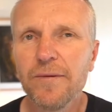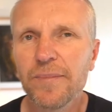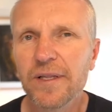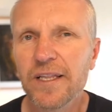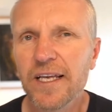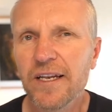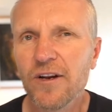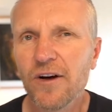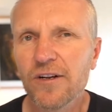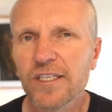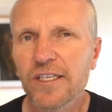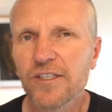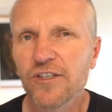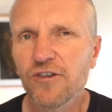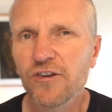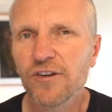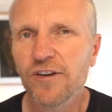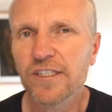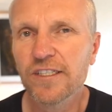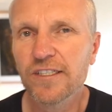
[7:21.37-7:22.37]
but they're not the
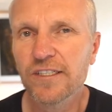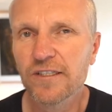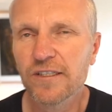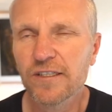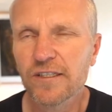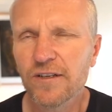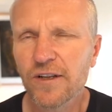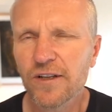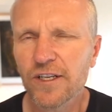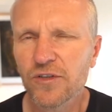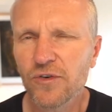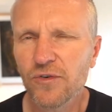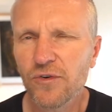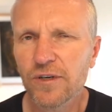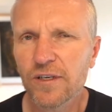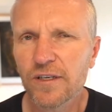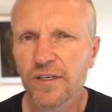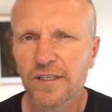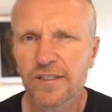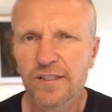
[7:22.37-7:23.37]
sort not the
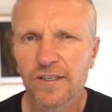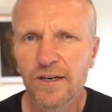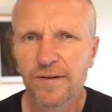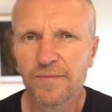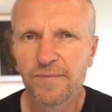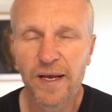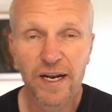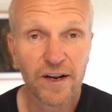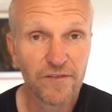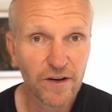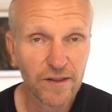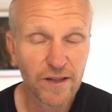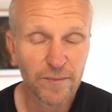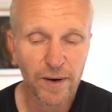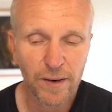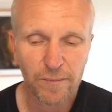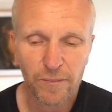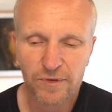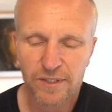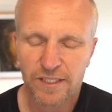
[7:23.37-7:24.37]
tort, the sort. Man, I've got the
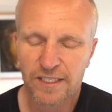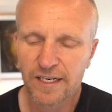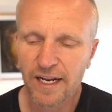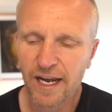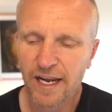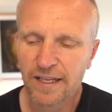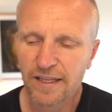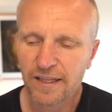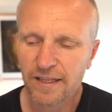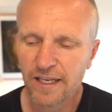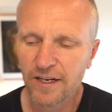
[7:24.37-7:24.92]
mumbles today.